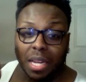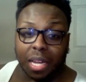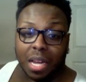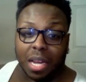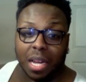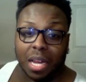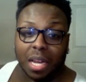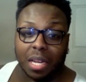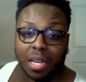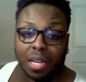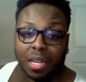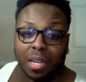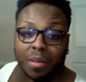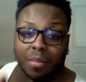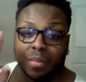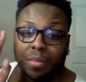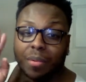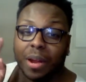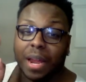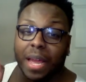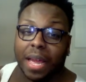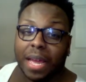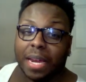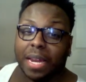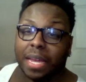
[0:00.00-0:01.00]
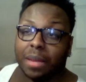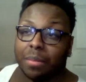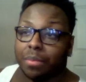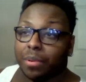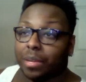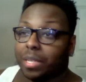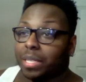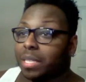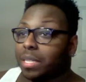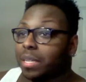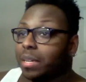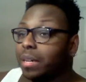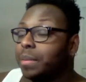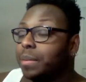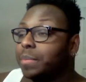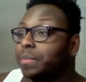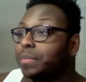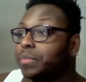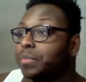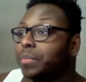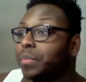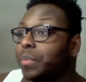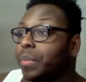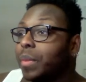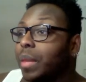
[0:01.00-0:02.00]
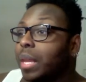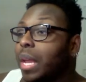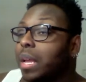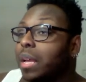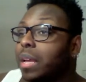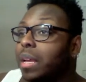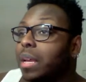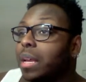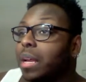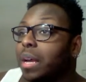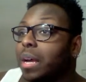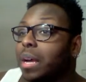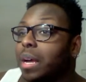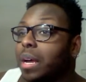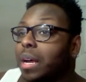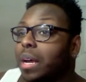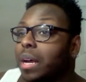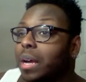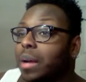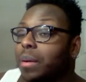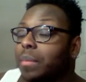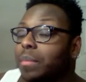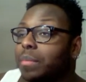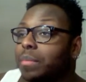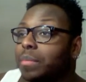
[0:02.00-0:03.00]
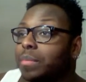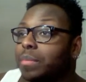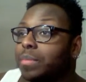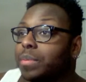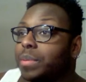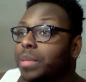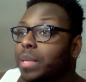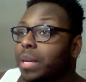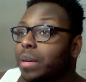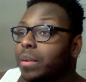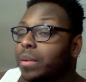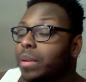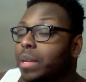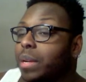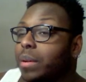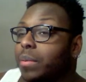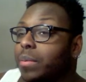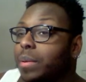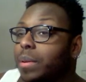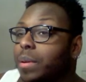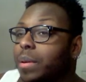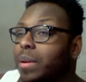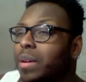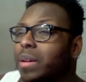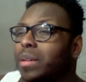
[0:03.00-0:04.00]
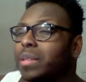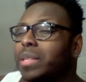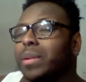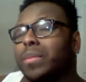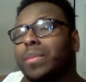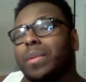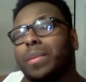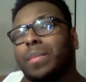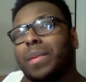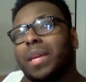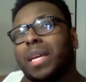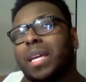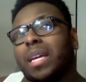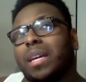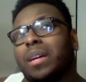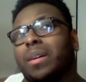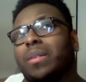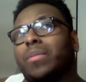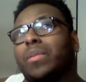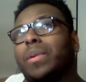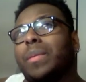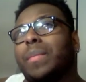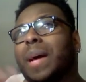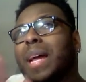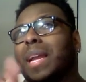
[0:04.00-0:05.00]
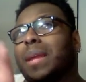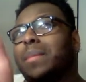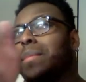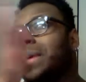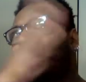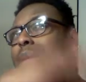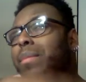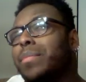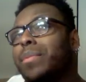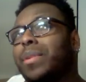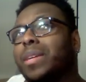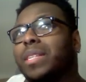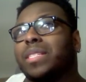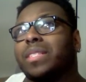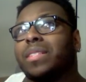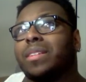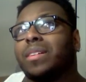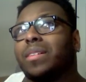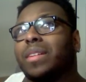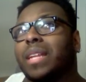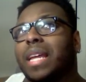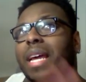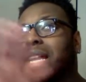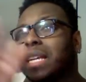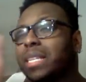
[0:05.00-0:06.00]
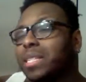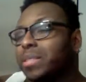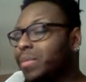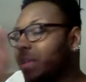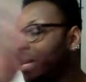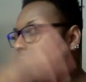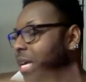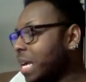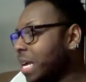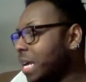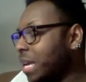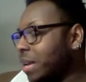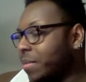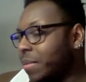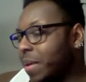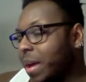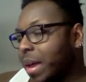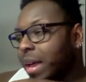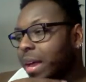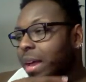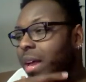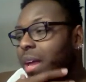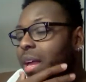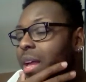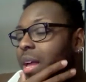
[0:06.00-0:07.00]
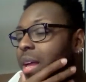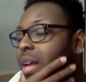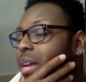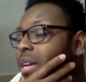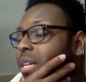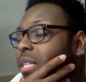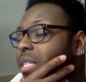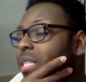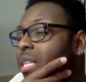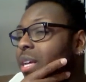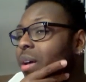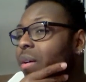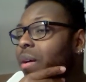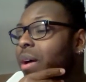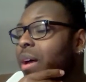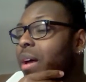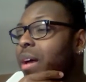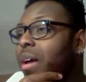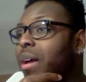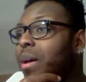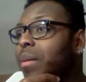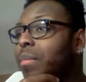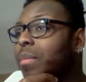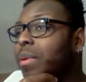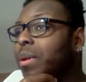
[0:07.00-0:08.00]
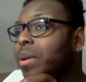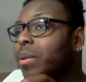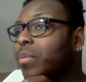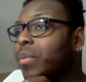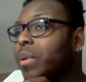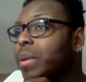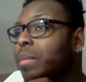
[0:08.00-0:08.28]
Hood Brat, and Briscoe. So, you know, we might have met Briscoe last week anyway. So we